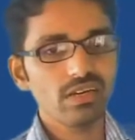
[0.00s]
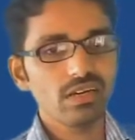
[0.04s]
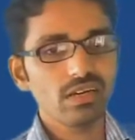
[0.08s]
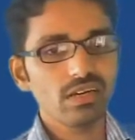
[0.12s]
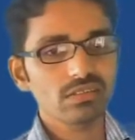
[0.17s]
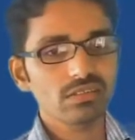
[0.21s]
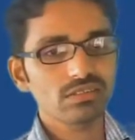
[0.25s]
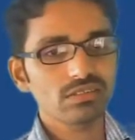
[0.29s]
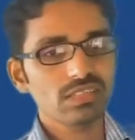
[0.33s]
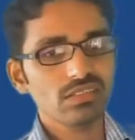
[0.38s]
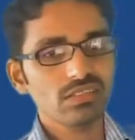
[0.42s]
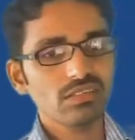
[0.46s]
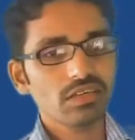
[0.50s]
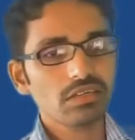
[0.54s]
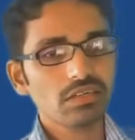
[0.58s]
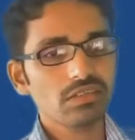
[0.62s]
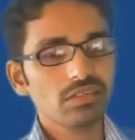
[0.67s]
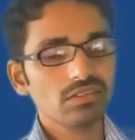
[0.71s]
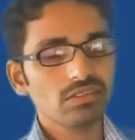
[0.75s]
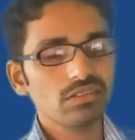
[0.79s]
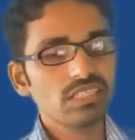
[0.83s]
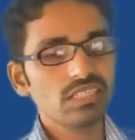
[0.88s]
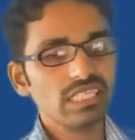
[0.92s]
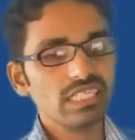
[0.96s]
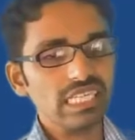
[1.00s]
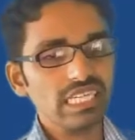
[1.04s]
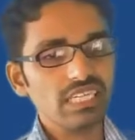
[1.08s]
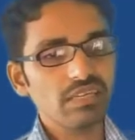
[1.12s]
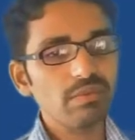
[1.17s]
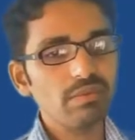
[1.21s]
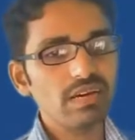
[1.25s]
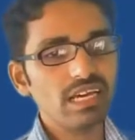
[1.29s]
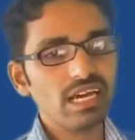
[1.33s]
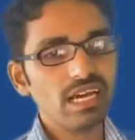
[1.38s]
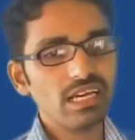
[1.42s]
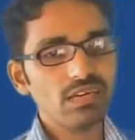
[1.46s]
Then you are going to get E
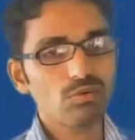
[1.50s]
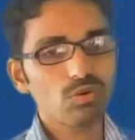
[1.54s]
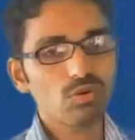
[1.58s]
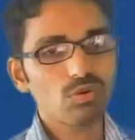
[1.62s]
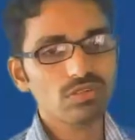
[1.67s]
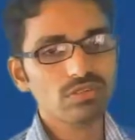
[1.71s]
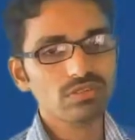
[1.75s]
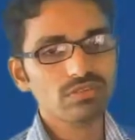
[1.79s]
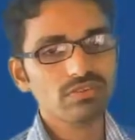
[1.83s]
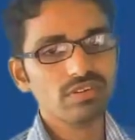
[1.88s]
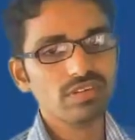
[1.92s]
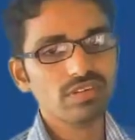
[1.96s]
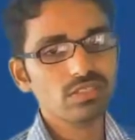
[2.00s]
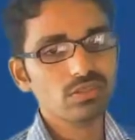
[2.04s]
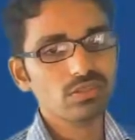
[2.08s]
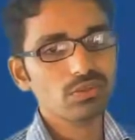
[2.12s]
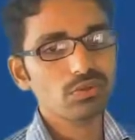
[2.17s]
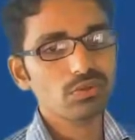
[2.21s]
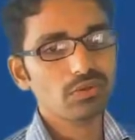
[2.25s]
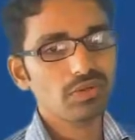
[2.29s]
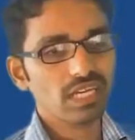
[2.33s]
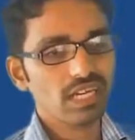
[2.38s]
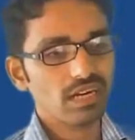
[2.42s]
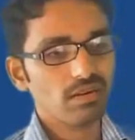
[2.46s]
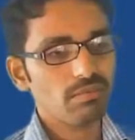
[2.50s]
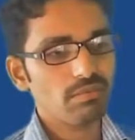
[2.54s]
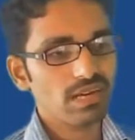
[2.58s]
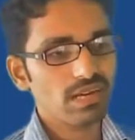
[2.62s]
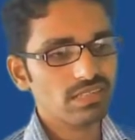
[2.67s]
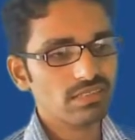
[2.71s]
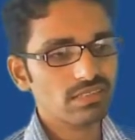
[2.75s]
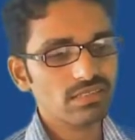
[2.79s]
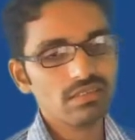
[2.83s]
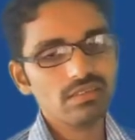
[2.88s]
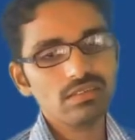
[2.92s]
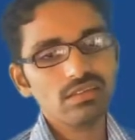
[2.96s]
by I whole square is equal to L by
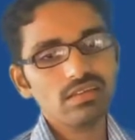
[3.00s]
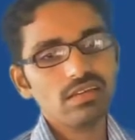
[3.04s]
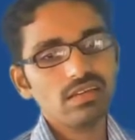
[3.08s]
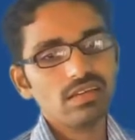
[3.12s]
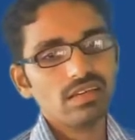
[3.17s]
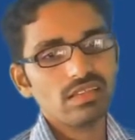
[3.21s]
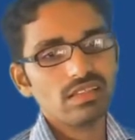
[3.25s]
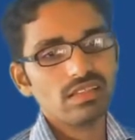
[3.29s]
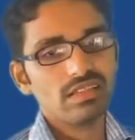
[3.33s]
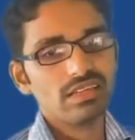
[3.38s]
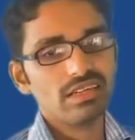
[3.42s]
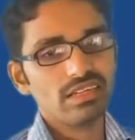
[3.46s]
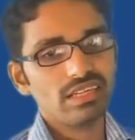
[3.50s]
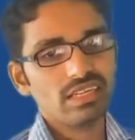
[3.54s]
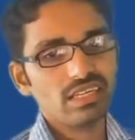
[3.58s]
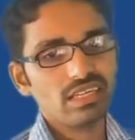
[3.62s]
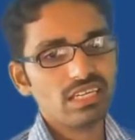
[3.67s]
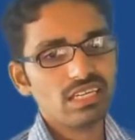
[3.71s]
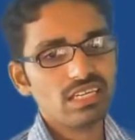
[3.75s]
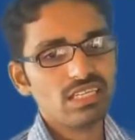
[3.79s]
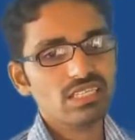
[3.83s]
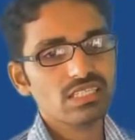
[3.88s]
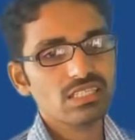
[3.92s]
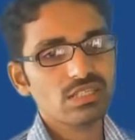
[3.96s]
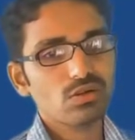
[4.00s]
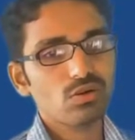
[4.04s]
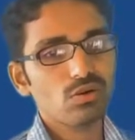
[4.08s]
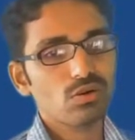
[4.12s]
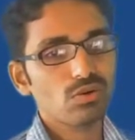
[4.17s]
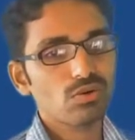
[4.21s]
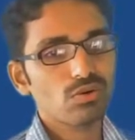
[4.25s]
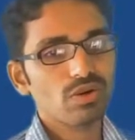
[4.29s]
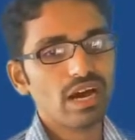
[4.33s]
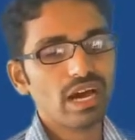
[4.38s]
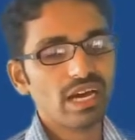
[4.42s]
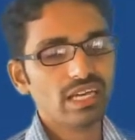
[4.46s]
C. Then E is equal
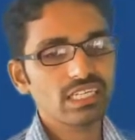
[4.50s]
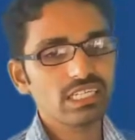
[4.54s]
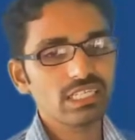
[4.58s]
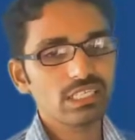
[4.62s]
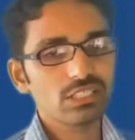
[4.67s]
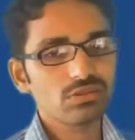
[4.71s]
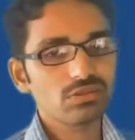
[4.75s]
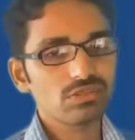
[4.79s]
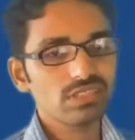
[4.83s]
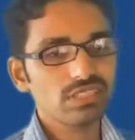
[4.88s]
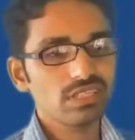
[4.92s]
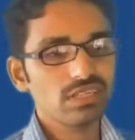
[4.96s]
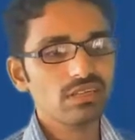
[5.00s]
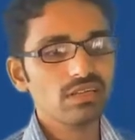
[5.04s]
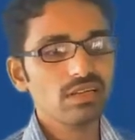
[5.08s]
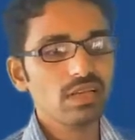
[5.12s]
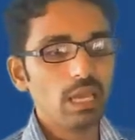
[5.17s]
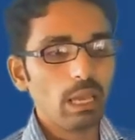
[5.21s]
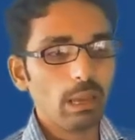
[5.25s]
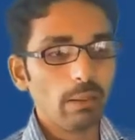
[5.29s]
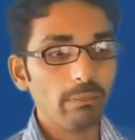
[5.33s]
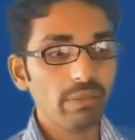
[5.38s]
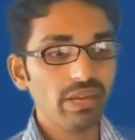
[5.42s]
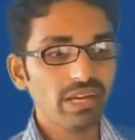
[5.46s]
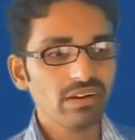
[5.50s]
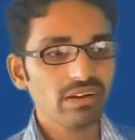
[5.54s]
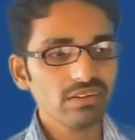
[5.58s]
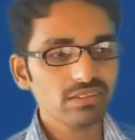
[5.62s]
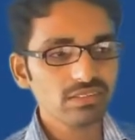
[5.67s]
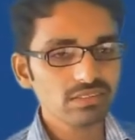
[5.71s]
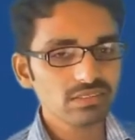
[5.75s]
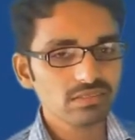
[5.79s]
to I into Z, because